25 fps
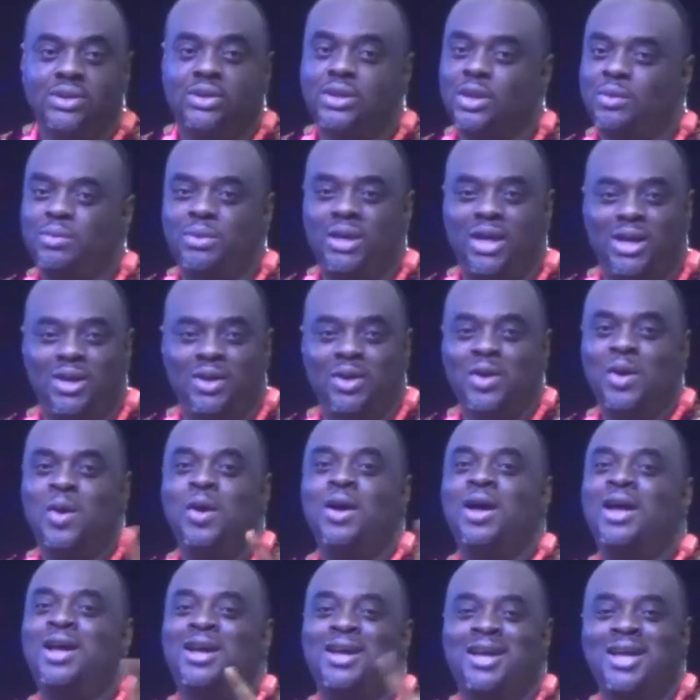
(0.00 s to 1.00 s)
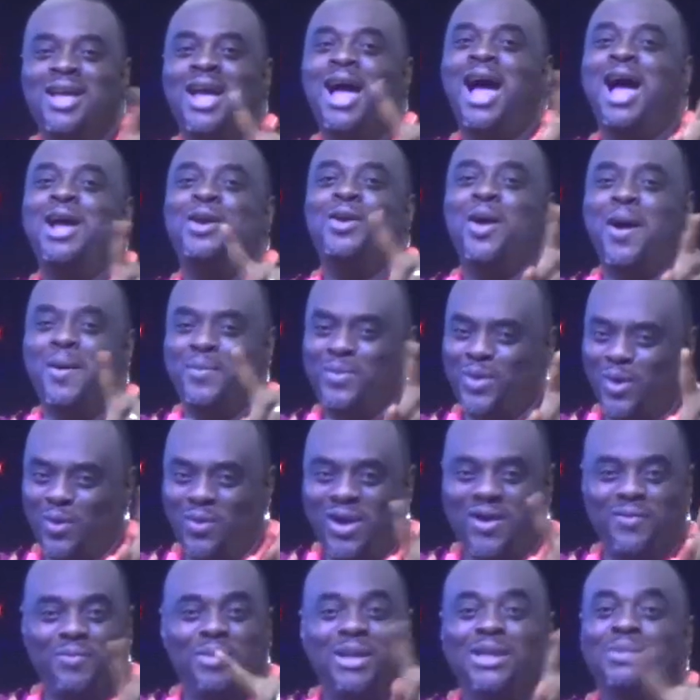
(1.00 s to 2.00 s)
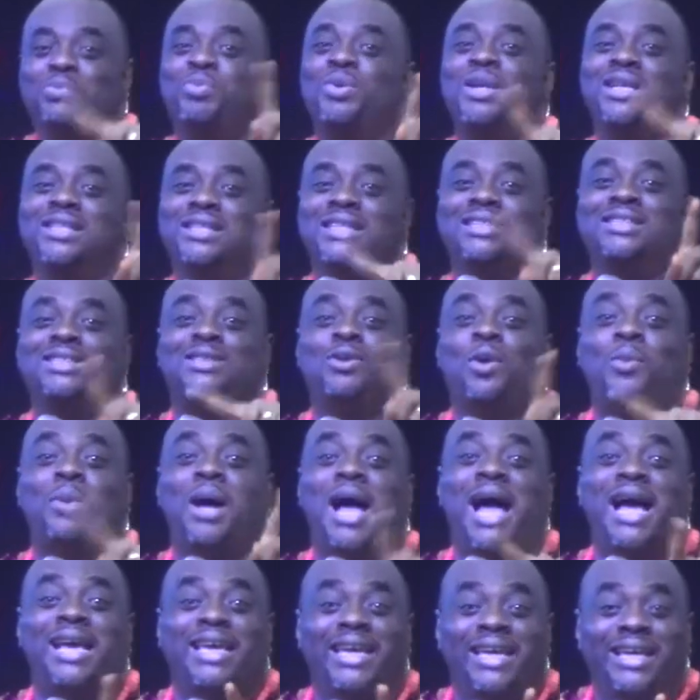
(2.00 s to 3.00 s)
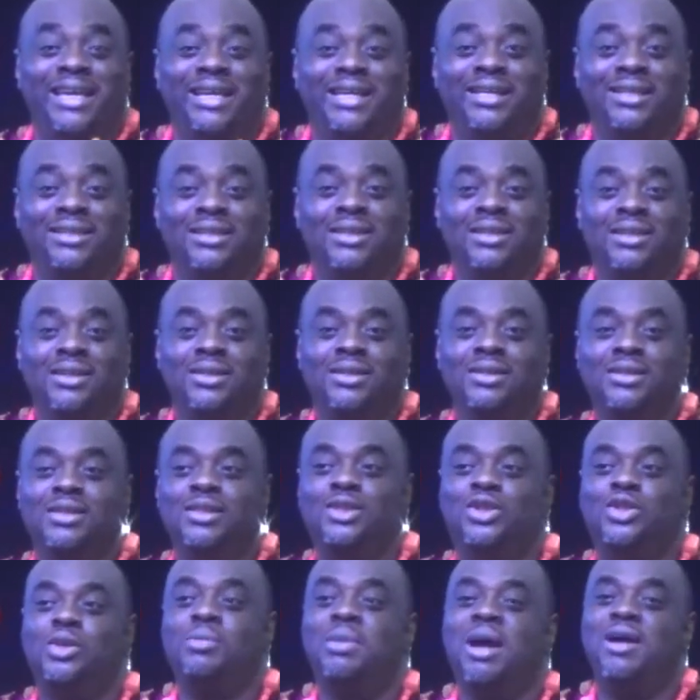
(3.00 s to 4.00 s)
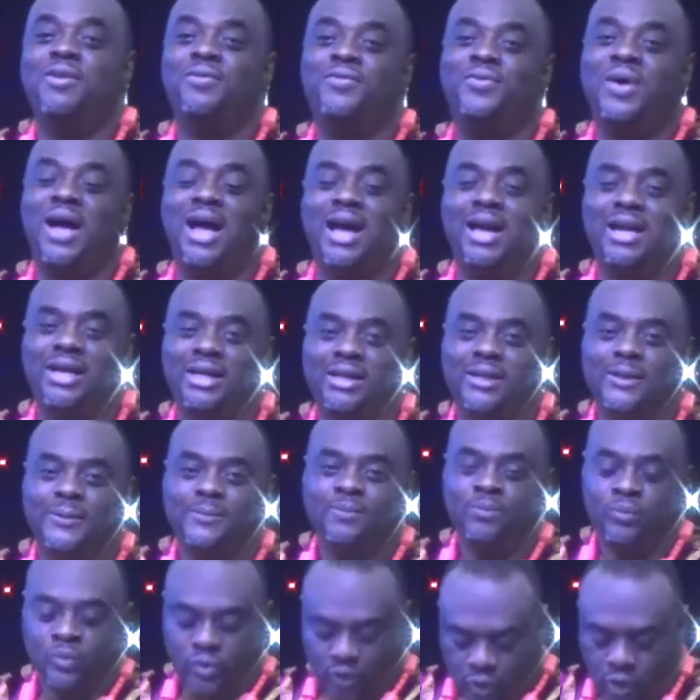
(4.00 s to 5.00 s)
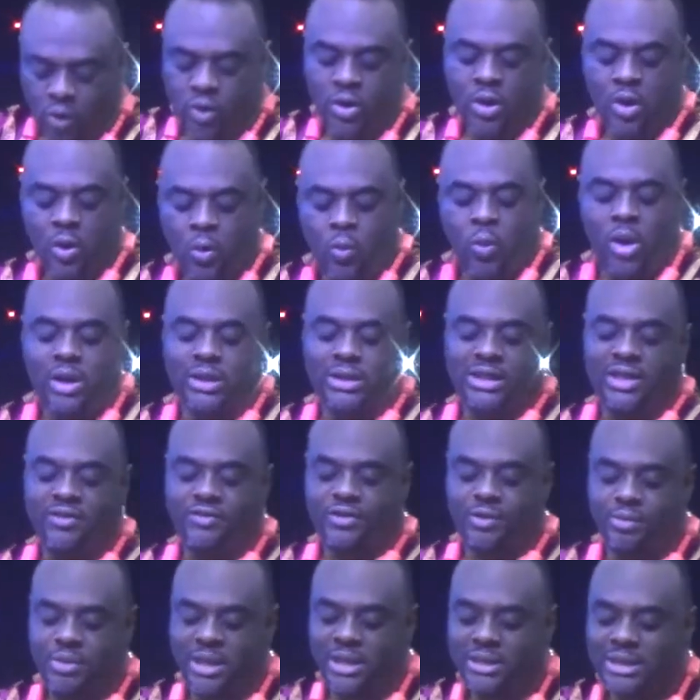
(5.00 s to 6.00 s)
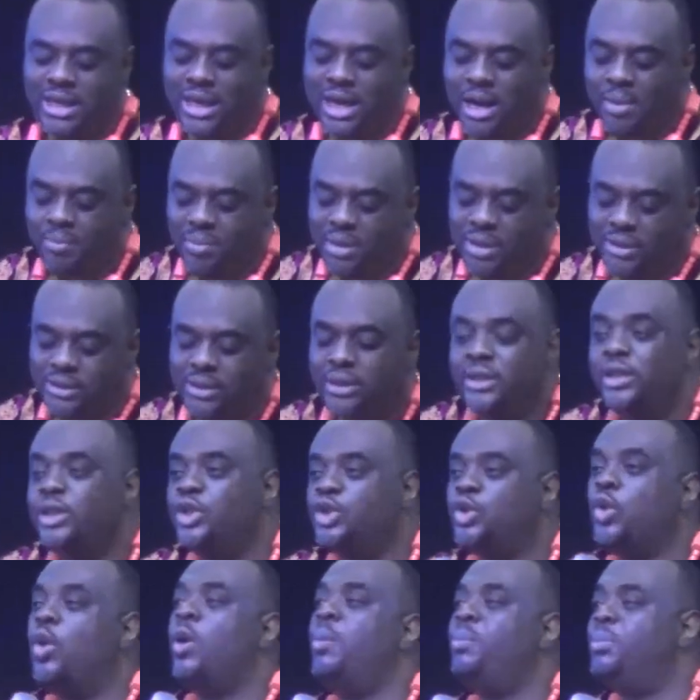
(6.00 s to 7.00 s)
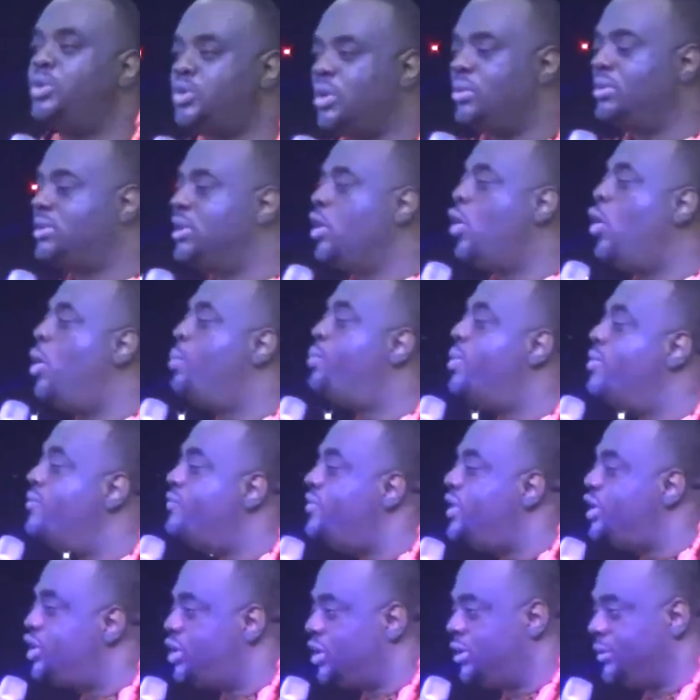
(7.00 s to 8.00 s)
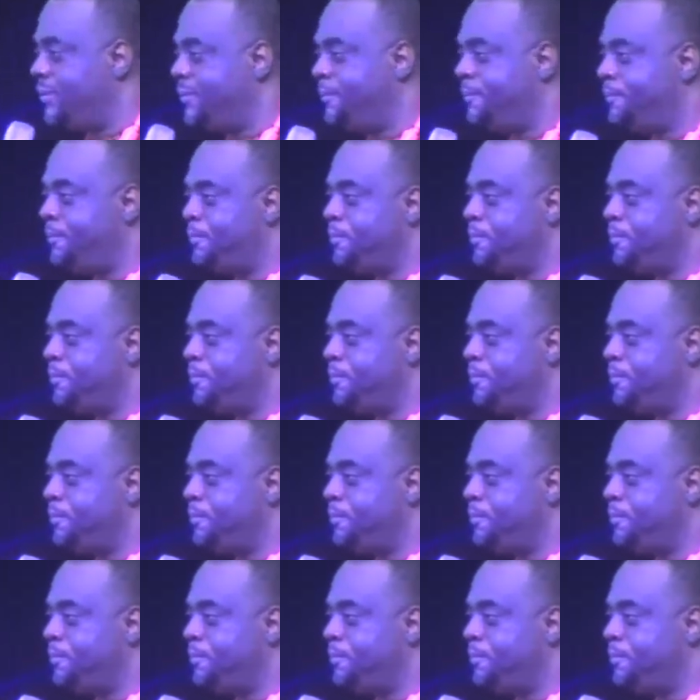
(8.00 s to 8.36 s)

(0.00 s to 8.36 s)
So, I know I'm your wife, but please stop hacking into my file. So, what gives me that ability is, some say, open vision.